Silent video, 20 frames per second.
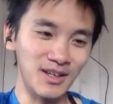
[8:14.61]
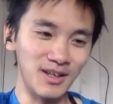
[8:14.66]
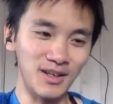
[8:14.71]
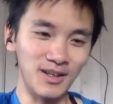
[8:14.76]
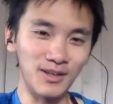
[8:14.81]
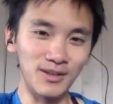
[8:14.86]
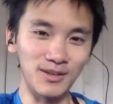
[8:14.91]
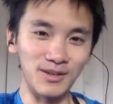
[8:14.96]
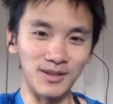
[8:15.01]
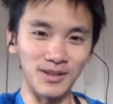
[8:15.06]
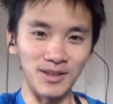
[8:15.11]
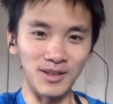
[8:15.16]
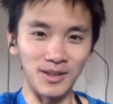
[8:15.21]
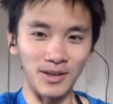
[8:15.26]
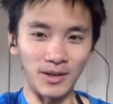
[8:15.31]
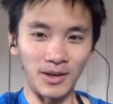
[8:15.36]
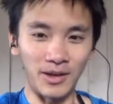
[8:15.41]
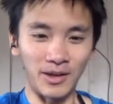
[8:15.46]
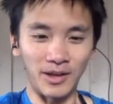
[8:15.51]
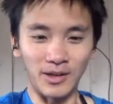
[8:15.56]
And
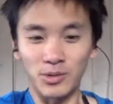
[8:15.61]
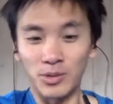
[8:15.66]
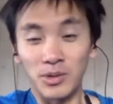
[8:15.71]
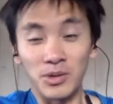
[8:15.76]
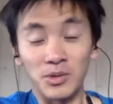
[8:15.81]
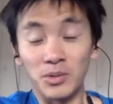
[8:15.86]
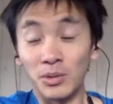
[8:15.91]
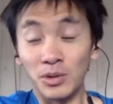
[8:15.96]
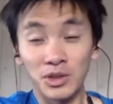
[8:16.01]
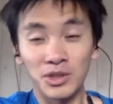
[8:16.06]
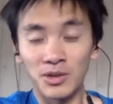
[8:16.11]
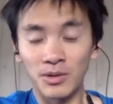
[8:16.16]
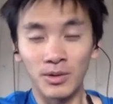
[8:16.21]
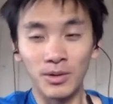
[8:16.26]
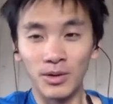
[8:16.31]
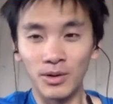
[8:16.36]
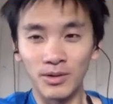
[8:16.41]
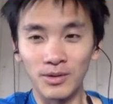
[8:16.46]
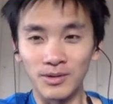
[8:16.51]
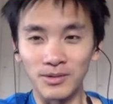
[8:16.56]
actually, you won't
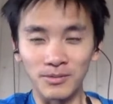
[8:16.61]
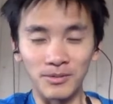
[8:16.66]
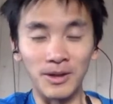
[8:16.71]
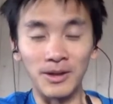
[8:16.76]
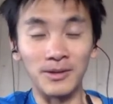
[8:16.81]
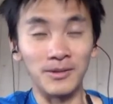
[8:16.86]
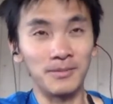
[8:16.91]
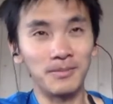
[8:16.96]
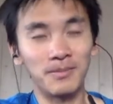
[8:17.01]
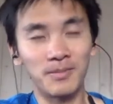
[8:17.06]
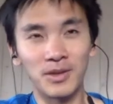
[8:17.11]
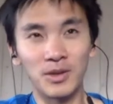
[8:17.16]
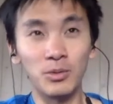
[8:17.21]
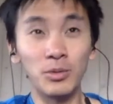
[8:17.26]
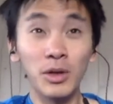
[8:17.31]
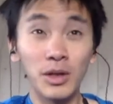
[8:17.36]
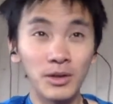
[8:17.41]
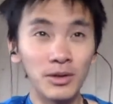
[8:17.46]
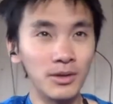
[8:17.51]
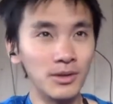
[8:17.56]
learn. Well,
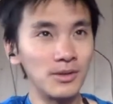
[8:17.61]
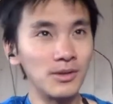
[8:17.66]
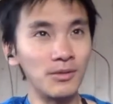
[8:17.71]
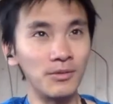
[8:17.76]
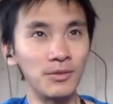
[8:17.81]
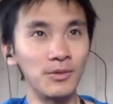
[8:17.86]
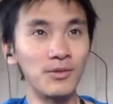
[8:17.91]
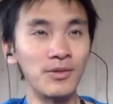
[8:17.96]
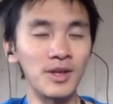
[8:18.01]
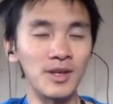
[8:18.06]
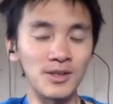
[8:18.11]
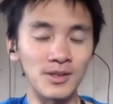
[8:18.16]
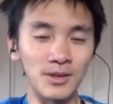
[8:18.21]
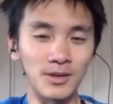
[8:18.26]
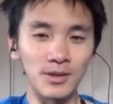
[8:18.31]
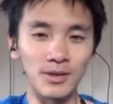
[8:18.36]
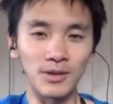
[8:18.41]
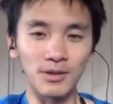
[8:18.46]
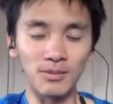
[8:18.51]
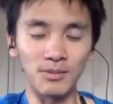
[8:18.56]
you will learn a few things
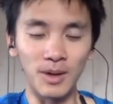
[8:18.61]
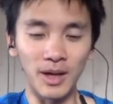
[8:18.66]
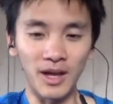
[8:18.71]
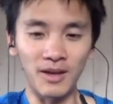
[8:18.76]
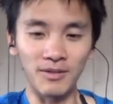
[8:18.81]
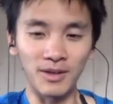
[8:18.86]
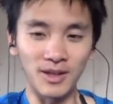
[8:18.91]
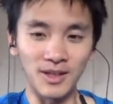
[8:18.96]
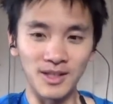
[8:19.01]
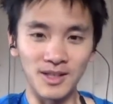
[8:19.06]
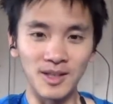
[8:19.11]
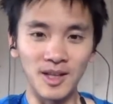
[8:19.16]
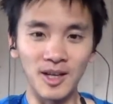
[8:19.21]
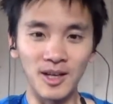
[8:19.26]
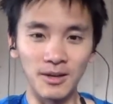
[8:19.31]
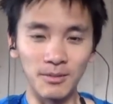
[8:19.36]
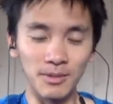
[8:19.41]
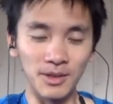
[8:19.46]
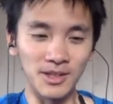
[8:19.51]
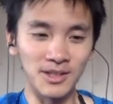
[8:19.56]
uh, by having this
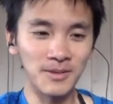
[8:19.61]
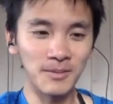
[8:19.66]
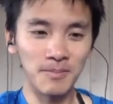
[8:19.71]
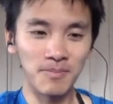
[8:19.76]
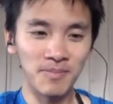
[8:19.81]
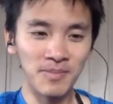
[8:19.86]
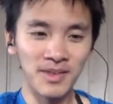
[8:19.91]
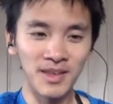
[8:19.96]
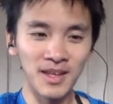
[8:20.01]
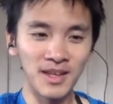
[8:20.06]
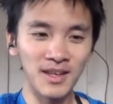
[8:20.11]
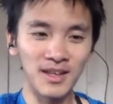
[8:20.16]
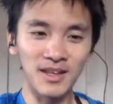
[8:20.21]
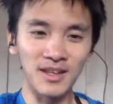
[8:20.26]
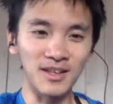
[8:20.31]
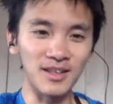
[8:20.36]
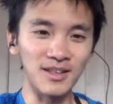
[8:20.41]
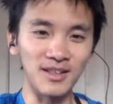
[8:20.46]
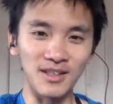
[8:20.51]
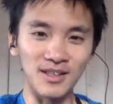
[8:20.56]
data, but
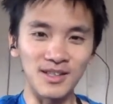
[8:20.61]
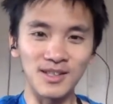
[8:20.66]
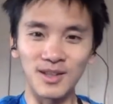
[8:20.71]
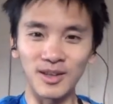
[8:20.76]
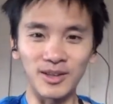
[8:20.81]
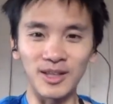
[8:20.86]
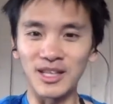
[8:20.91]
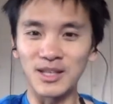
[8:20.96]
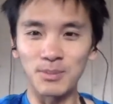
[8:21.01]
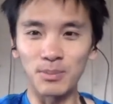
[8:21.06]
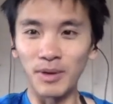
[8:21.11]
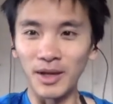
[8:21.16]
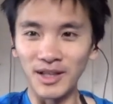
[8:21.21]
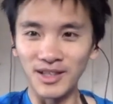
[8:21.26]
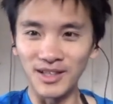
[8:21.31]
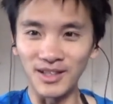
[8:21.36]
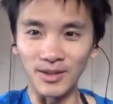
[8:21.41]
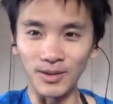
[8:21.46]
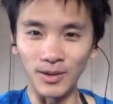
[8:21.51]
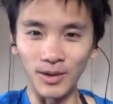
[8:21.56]
uh, it's not
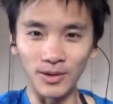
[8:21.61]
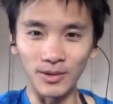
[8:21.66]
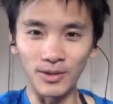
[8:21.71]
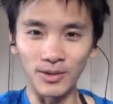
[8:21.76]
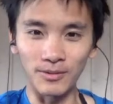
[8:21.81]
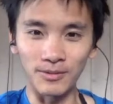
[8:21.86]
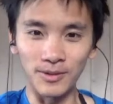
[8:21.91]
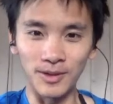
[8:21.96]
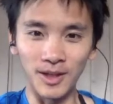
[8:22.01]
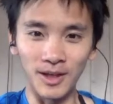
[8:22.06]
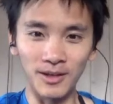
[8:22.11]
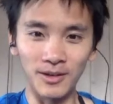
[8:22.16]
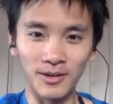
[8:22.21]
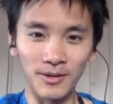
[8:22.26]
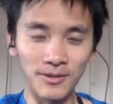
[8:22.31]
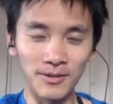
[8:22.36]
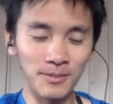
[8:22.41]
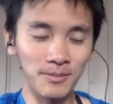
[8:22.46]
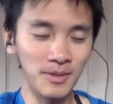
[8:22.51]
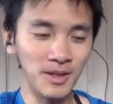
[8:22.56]
explaining a lot of the
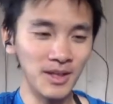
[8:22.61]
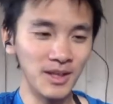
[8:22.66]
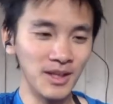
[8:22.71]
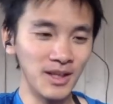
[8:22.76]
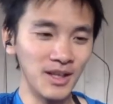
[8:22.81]
algorithm.